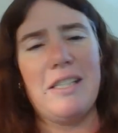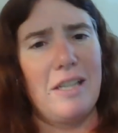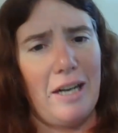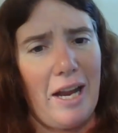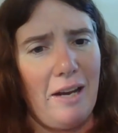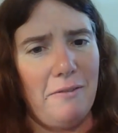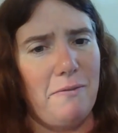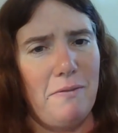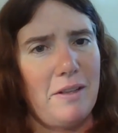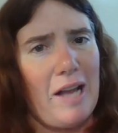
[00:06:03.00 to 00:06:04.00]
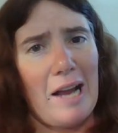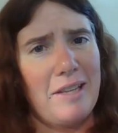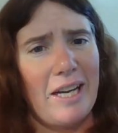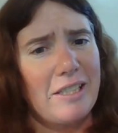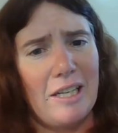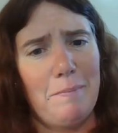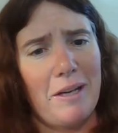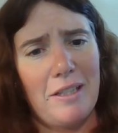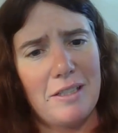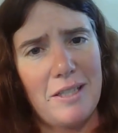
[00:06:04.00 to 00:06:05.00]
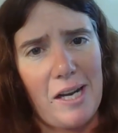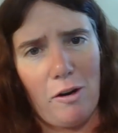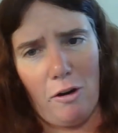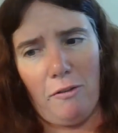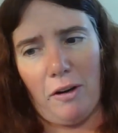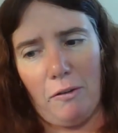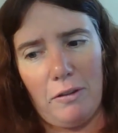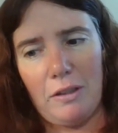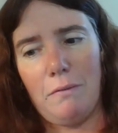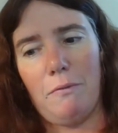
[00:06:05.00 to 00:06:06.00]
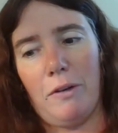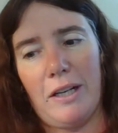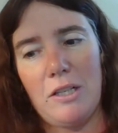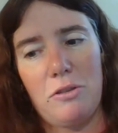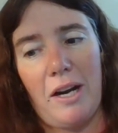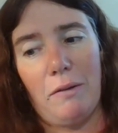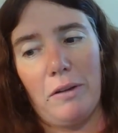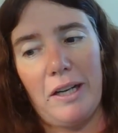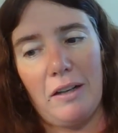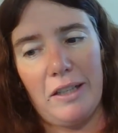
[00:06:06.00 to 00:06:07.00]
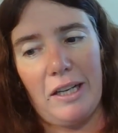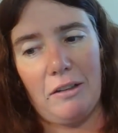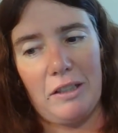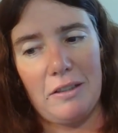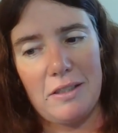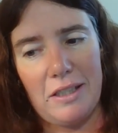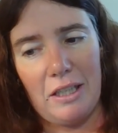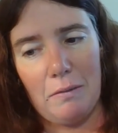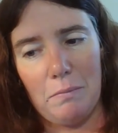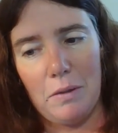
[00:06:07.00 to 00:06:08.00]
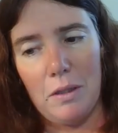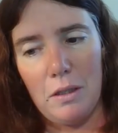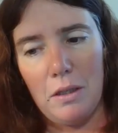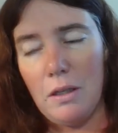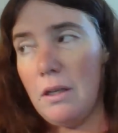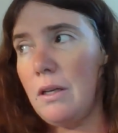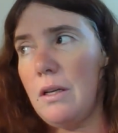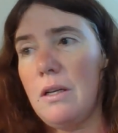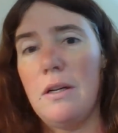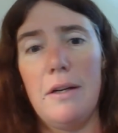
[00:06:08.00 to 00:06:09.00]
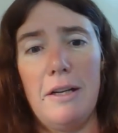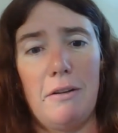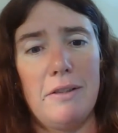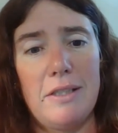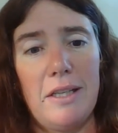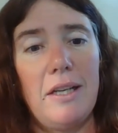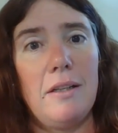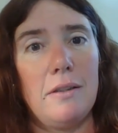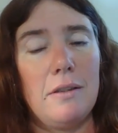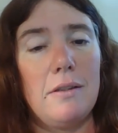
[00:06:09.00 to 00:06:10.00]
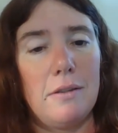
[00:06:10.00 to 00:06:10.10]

He's gonna have. I think he's gonna be in the state over. We're we're gonna try really hard to get out there and see him. Right oh, is he?